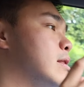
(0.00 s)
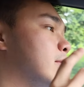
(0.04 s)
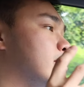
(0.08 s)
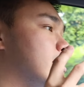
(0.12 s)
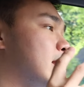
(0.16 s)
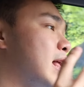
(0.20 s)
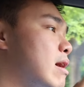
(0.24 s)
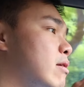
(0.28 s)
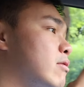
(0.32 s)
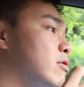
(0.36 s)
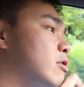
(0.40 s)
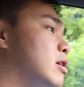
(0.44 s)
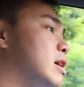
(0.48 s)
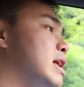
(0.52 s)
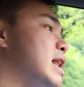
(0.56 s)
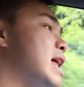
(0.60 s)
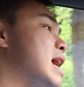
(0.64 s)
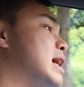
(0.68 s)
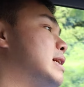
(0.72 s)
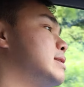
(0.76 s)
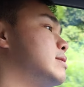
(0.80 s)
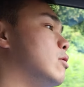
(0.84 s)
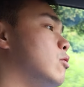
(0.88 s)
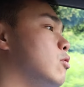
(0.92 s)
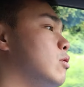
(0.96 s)
now you're gonna
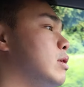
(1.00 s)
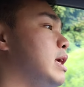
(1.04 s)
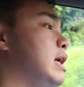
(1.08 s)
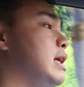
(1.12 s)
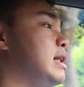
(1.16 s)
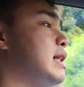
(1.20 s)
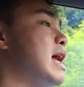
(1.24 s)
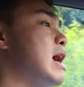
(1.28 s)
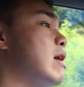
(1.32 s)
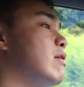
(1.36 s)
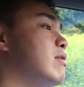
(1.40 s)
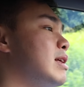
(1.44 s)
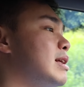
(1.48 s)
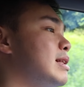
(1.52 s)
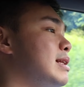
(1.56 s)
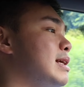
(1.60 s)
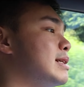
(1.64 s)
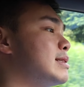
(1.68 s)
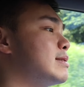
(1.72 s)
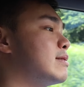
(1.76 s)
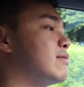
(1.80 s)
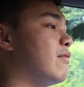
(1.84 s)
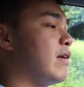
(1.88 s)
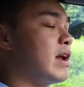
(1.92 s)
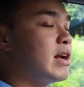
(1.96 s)
ask, okay, now that
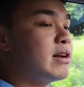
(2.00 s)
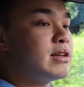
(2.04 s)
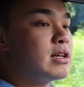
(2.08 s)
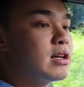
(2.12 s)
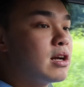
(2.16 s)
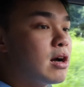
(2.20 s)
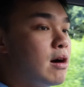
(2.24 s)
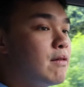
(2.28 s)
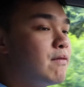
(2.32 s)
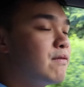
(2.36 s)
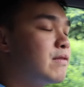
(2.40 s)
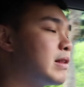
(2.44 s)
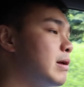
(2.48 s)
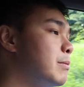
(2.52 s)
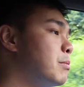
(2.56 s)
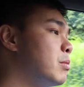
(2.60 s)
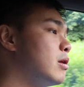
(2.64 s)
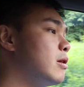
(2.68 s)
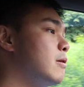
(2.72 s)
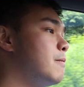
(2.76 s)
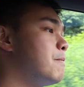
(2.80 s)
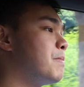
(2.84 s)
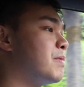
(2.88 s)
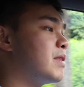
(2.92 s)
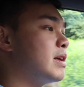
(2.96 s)
it's very
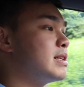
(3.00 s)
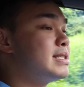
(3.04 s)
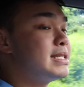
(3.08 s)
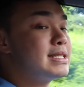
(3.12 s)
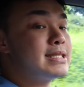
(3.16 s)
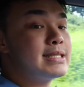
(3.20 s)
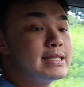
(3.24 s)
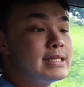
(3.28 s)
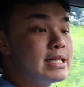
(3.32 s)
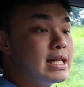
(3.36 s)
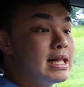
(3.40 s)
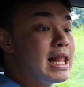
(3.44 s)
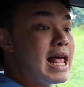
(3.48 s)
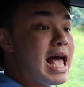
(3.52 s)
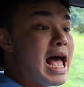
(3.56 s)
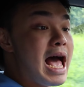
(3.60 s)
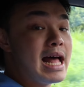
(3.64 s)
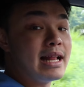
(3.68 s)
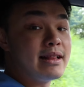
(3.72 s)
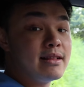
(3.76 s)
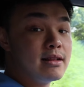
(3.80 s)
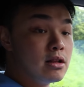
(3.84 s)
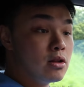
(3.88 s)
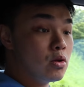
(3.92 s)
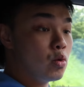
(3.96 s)
comfortable, does it still
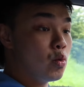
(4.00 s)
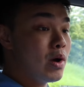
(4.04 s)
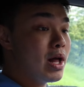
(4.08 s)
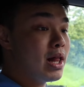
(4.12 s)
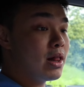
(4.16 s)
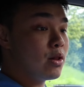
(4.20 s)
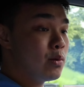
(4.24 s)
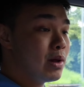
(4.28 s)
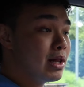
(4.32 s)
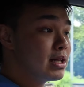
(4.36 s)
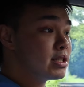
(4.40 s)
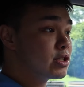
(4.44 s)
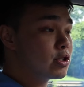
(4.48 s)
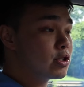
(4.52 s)
handle well? Well,